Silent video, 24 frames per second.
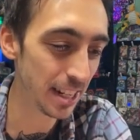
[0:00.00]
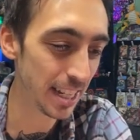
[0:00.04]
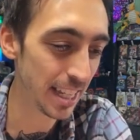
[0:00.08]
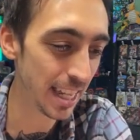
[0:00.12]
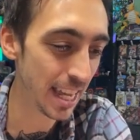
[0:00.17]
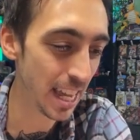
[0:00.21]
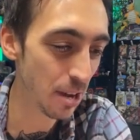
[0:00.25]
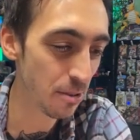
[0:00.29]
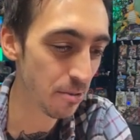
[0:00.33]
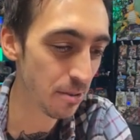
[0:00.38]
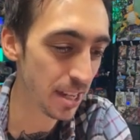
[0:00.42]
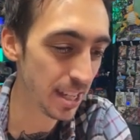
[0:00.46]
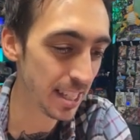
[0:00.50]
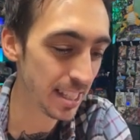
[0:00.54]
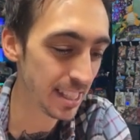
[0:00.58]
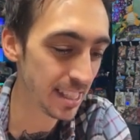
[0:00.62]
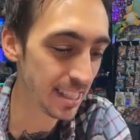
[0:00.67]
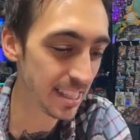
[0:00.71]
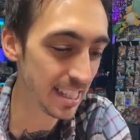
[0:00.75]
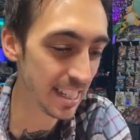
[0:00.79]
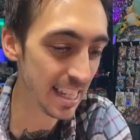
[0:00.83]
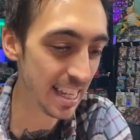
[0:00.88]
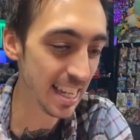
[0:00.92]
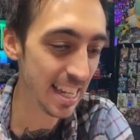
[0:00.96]
Can we
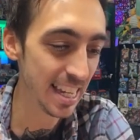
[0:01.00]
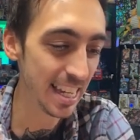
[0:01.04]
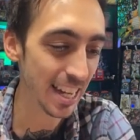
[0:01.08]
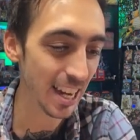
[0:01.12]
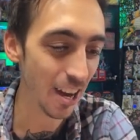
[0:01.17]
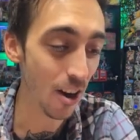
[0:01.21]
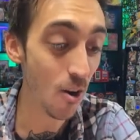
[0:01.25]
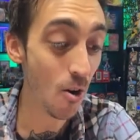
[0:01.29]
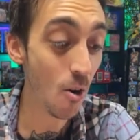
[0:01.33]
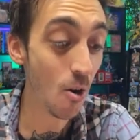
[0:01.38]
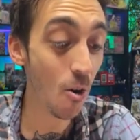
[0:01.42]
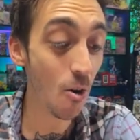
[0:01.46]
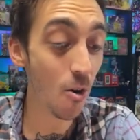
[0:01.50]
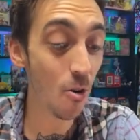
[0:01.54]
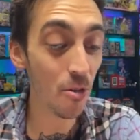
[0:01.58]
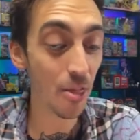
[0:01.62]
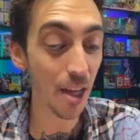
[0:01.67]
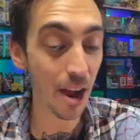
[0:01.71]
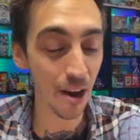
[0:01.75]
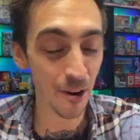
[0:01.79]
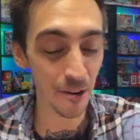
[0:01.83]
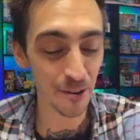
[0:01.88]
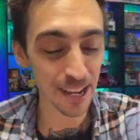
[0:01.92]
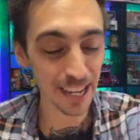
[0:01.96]
see? Oh,
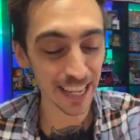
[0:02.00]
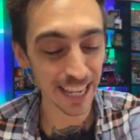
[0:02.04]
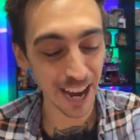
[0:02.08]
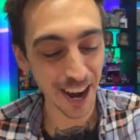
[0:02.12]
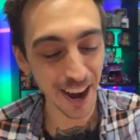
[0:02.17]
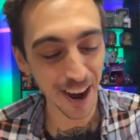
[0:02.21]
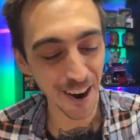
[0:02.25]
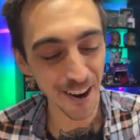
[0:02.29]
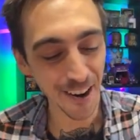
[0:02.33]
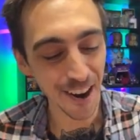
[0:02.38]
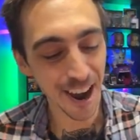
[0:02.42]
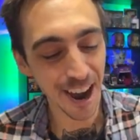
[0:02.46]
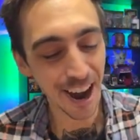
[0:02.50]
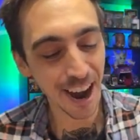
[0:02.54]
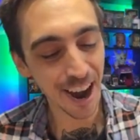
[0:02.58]
there we go.